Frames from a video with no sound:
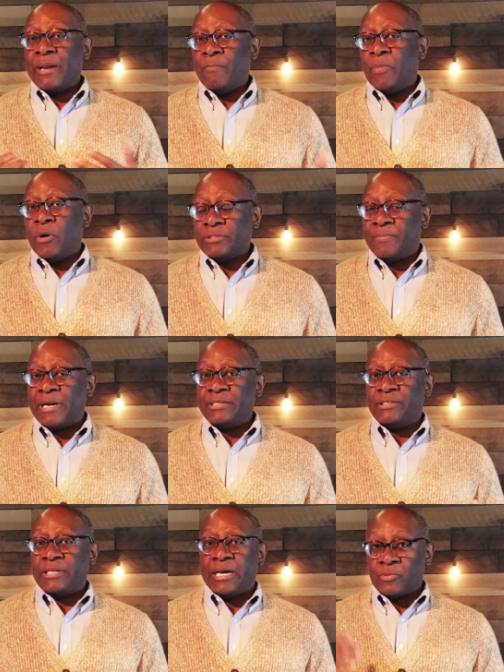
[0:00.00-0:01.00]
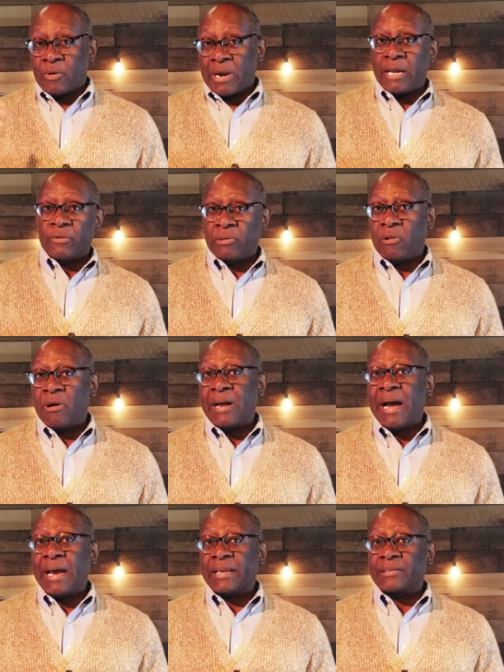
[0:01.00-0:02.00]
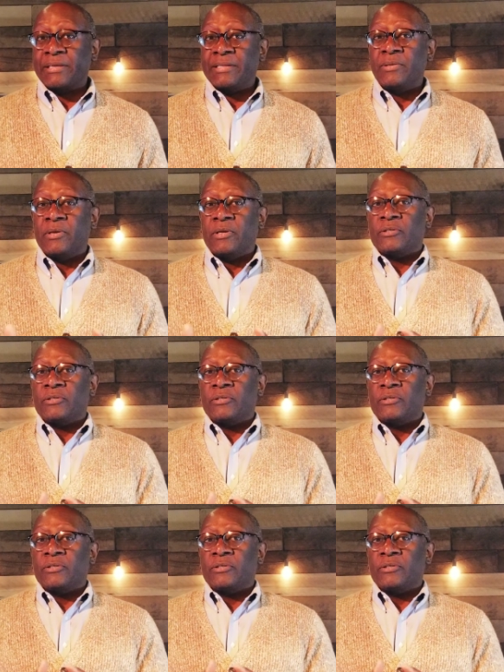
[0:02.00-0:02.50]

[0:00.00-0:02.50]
most of my jobs were out on Long Island.